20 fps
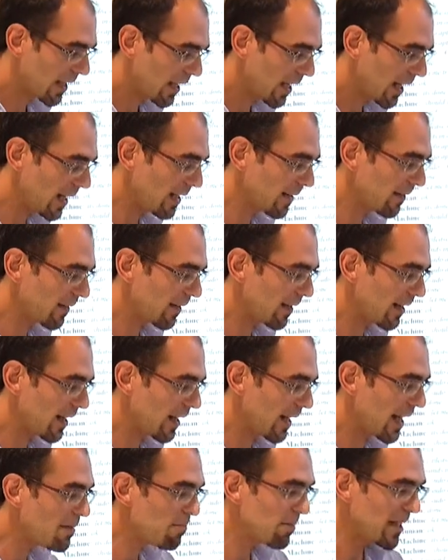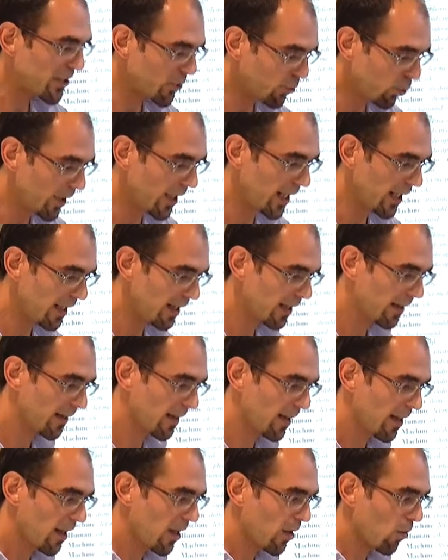In between,
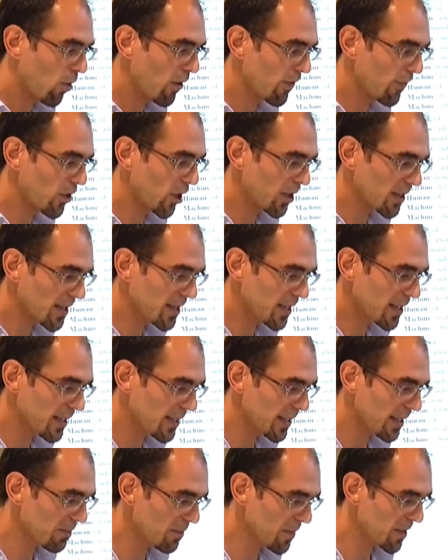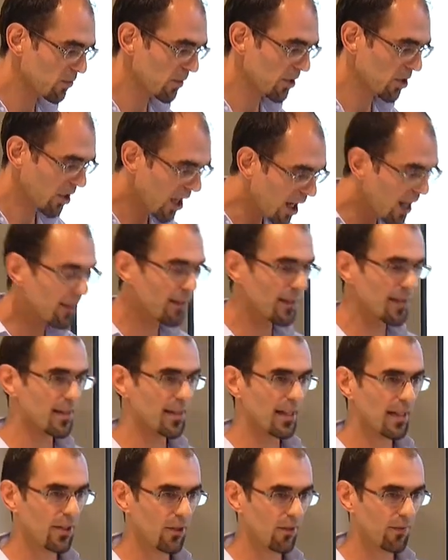we've got systems which are the
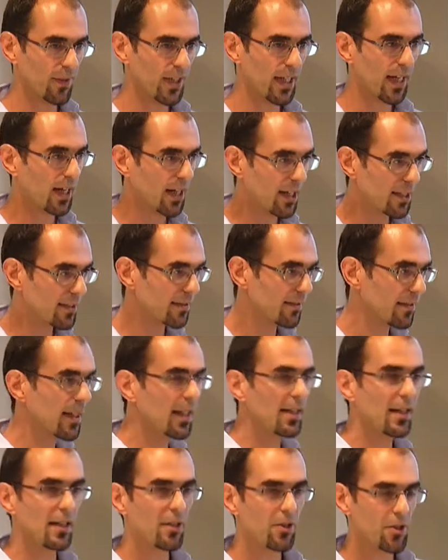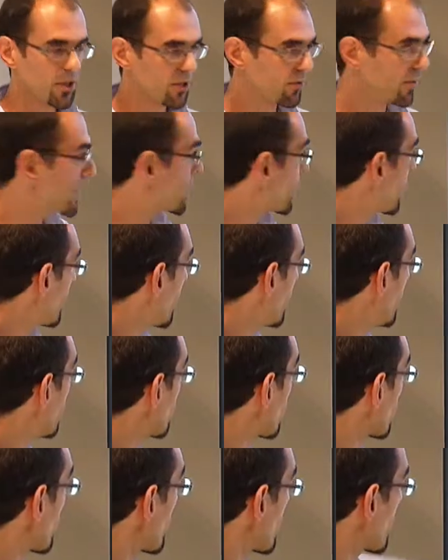state of the art in industry, certainly.
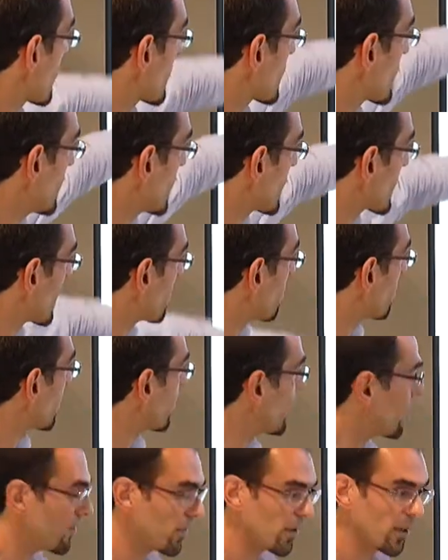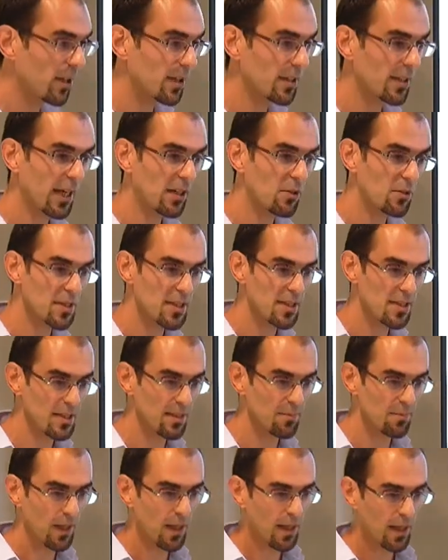So this is an example of a dialogue
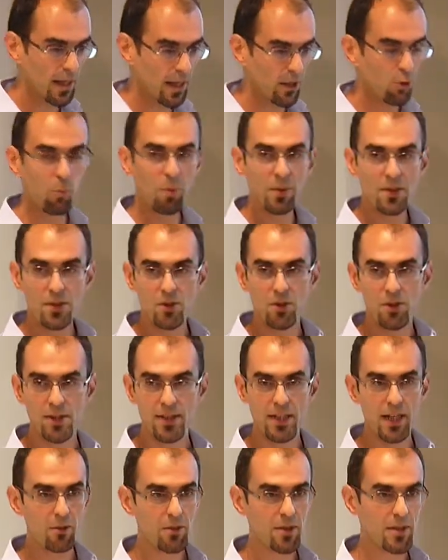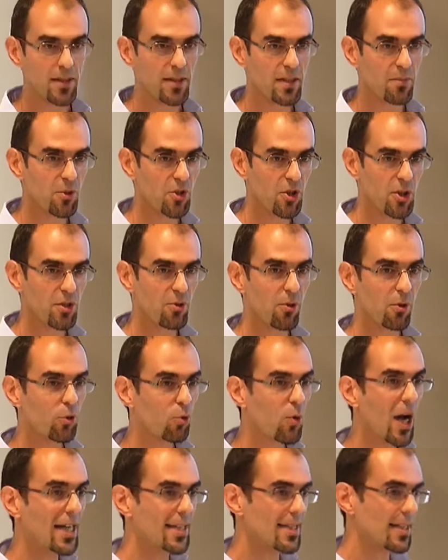system, an open source dialogue system, which is called
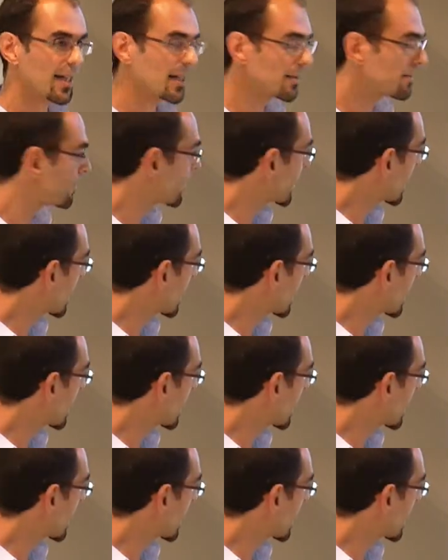RASA,